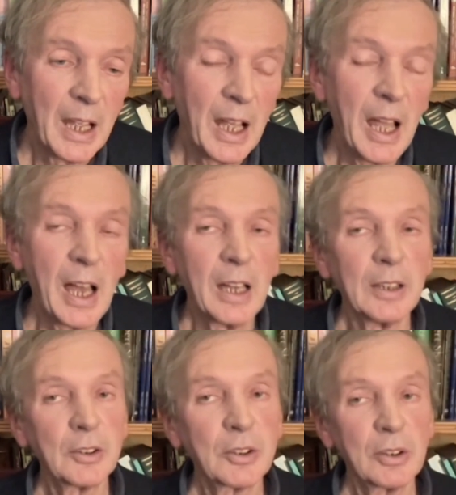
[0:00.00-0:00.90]

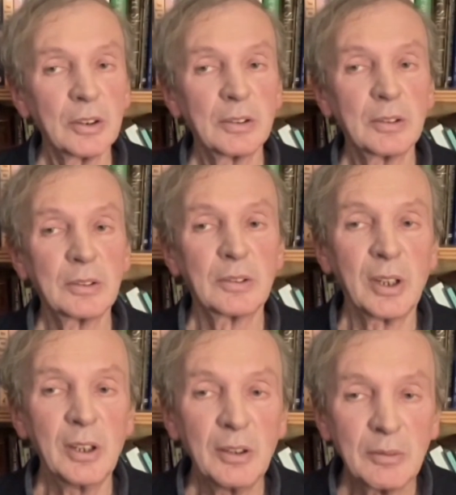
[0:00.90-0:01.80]
and uh,
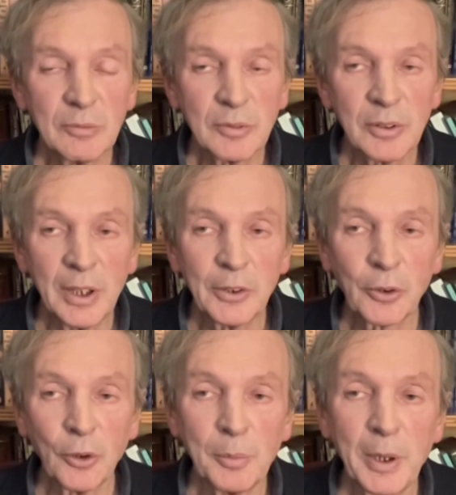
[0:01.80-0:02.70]
the, these
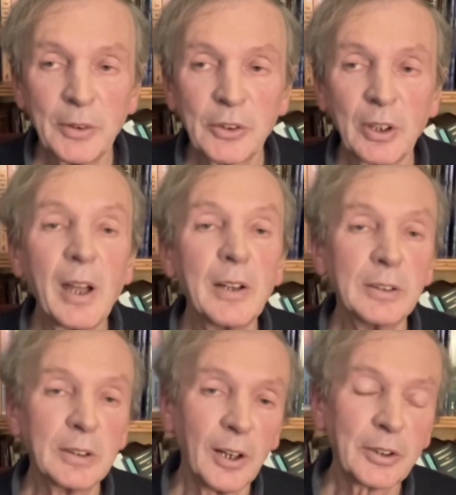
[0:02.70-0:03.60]
hormones
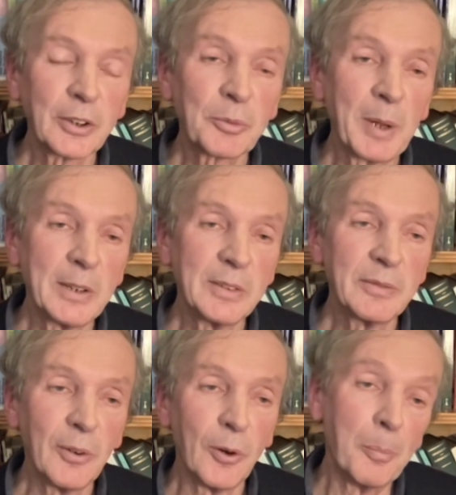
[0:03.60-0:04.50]
alone can't explain the
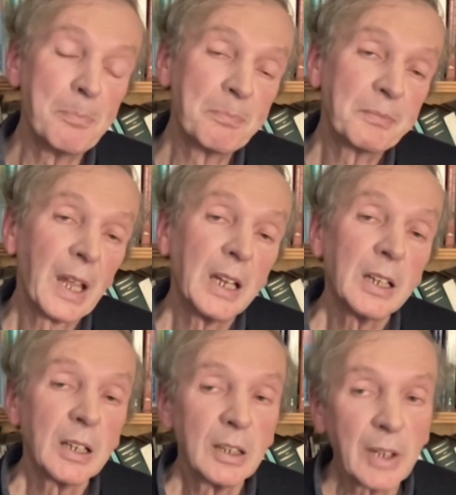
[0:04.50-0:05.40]
form.
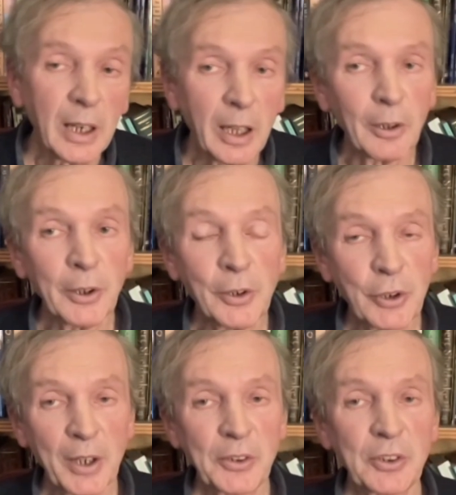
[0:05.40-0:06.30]
Then I got
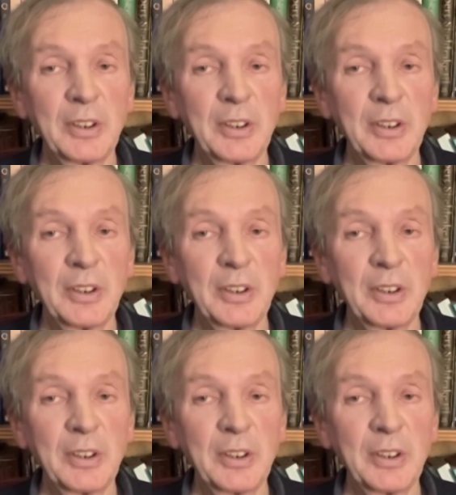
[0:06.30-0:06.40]
interested